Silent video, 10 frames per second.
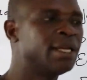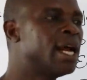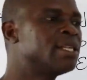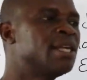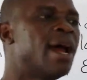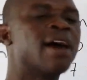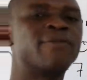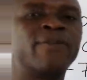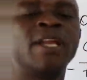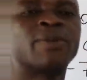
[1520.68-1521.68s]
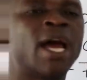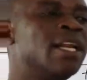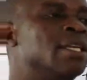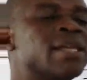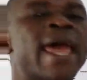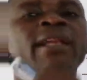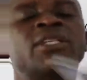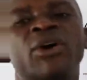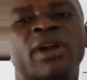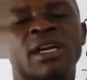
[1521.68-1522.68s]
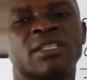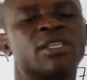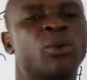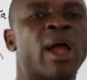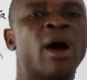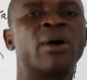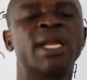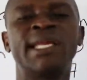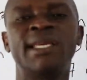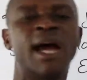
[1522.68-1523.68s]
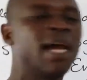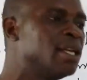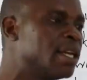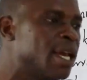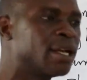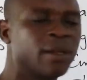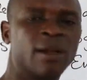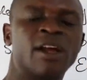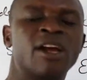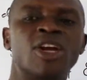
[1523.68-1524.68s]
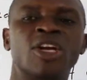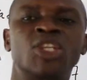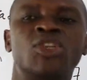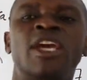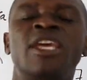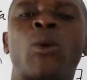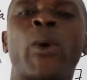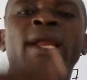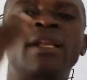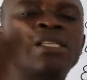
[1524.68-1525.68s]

that J.R. Philip and his entourage were already at the gate. So he quickly